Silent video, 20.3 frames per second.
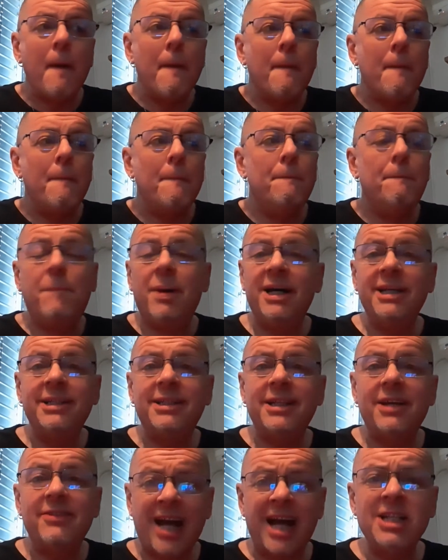
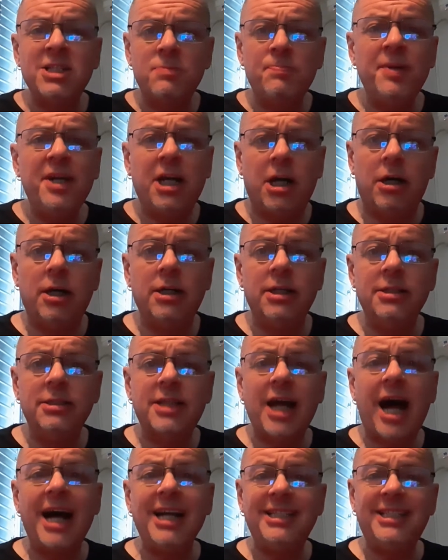But that's because
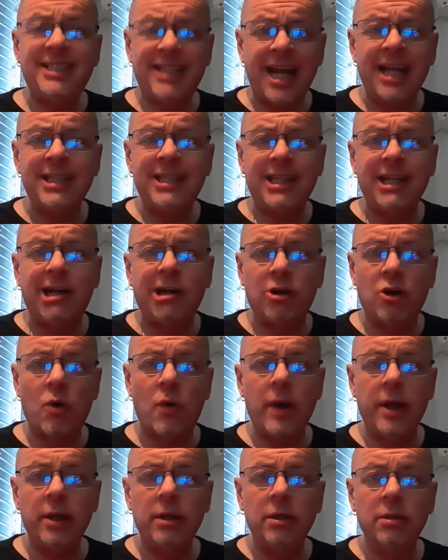I sat there
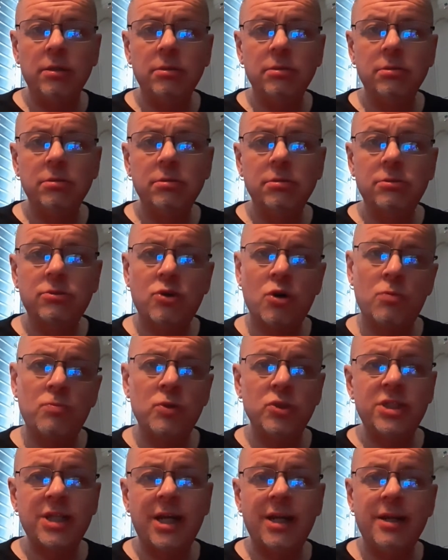going,
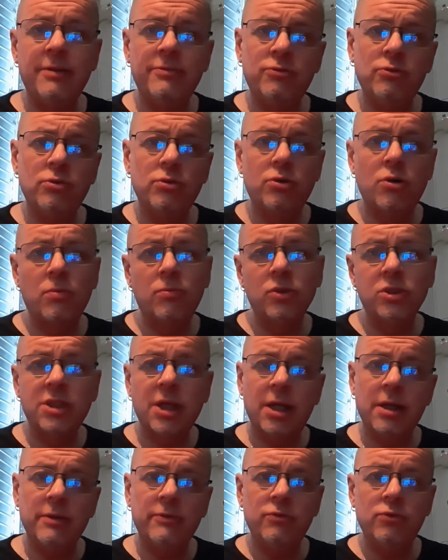"Comment allez-vous? Comment
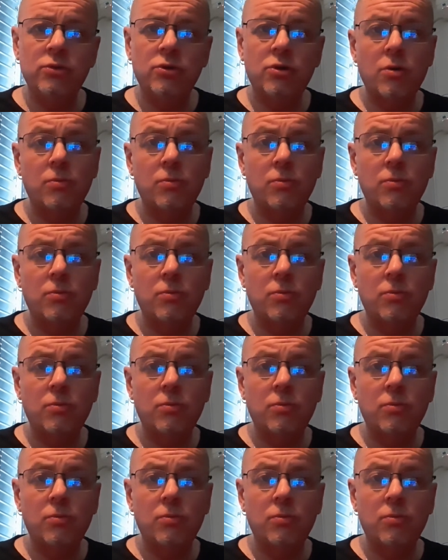allez-vous?"